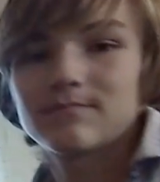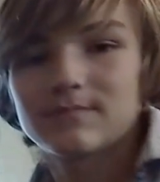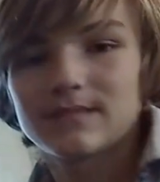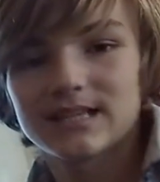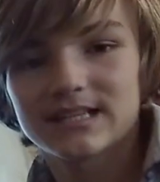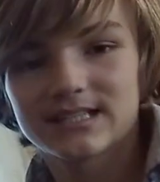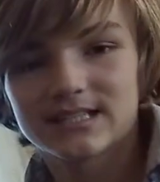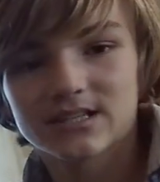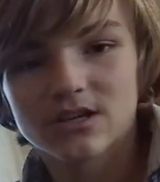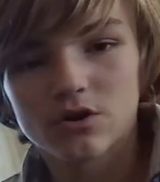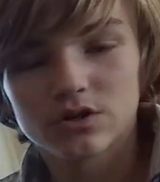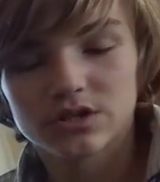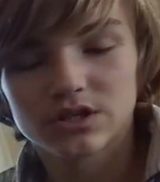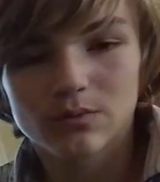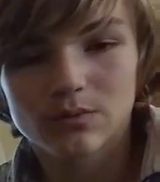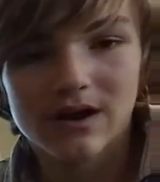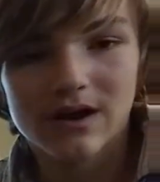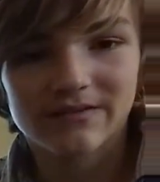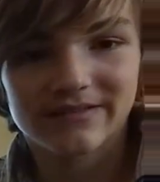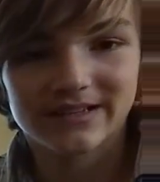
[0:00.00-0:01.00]
this goes
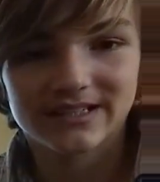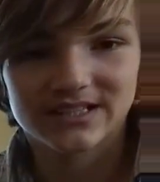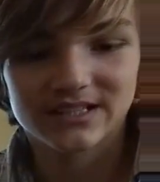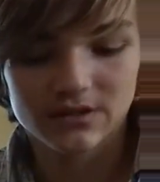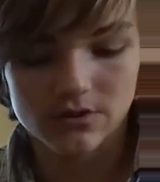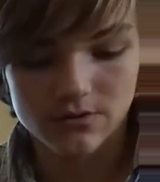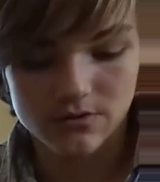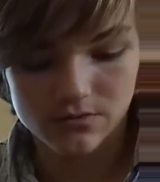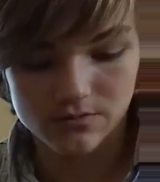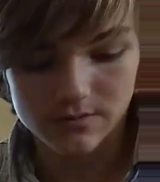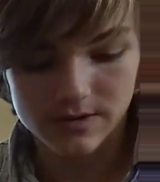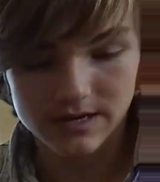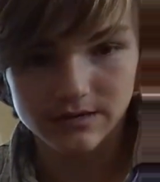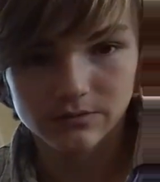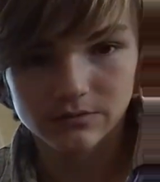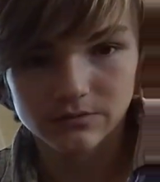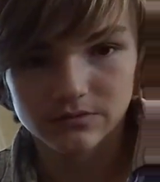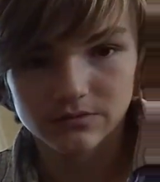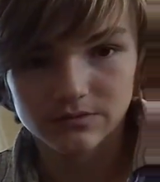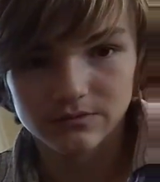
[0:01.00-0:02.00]
around it so I
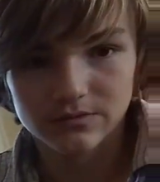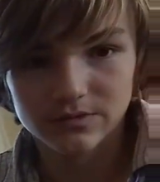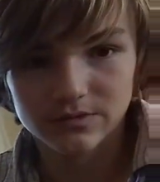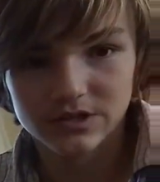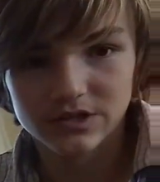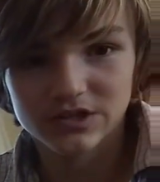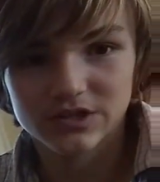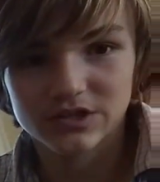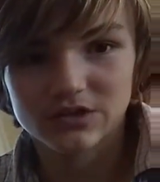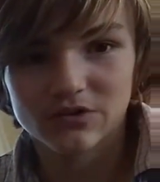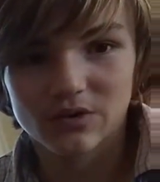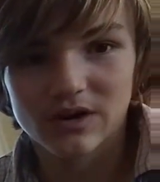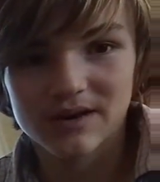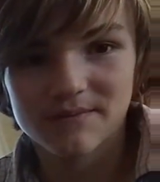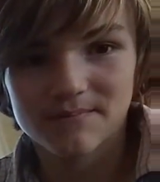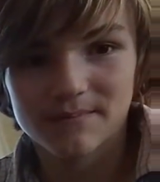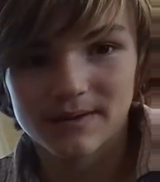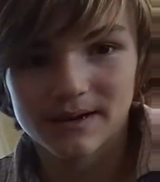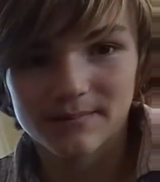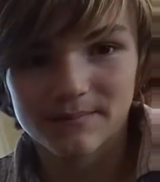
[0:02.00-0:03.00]
don't
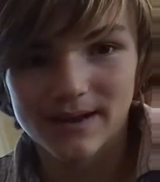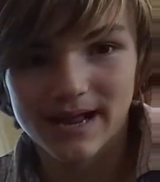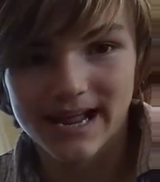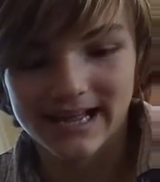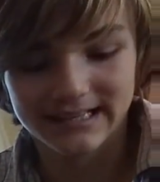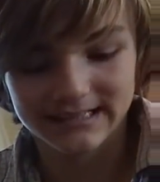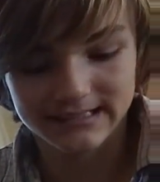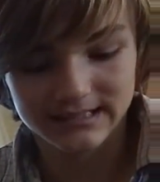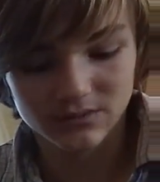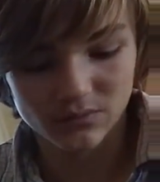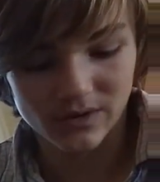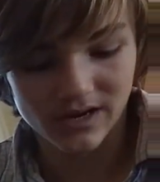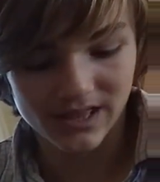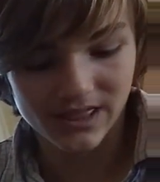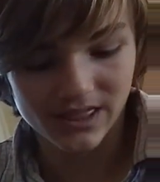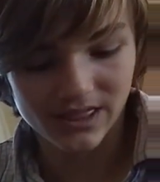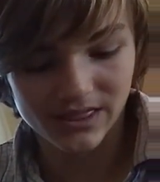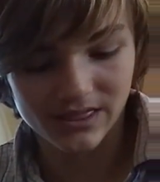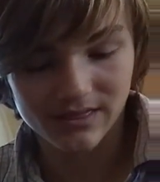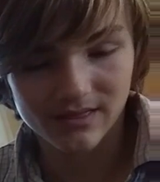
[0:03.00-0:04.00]
scrape my pants
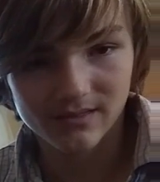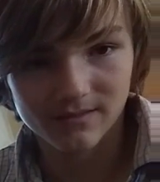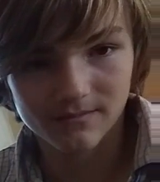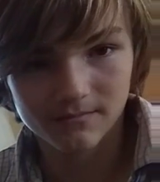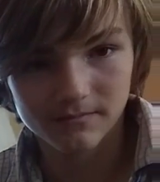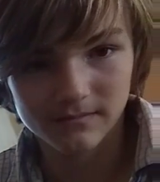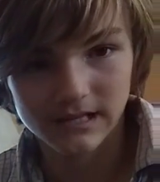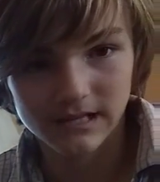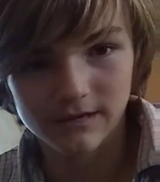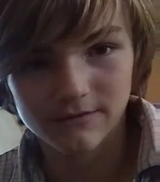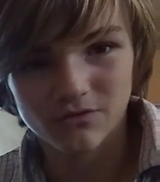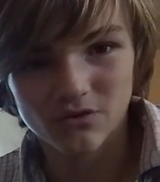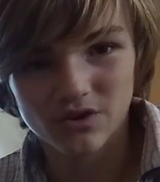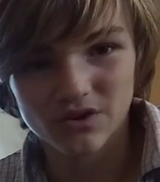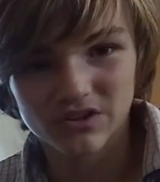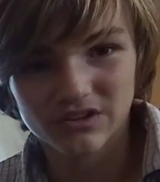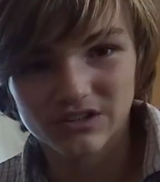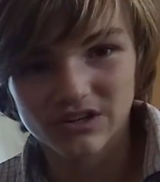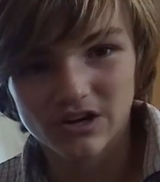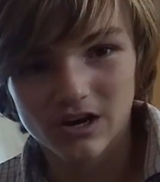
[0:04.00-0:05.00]
with tinfoil
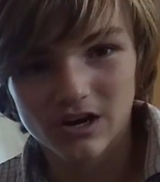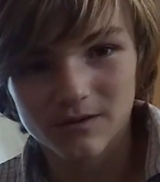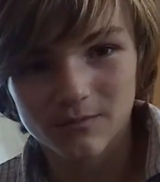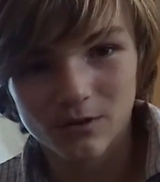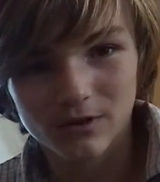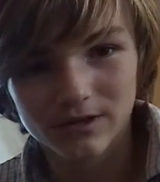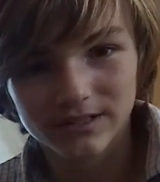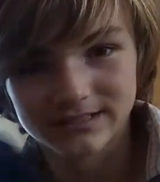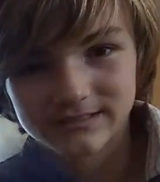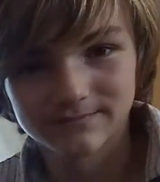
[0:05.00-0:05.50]
and cardboard.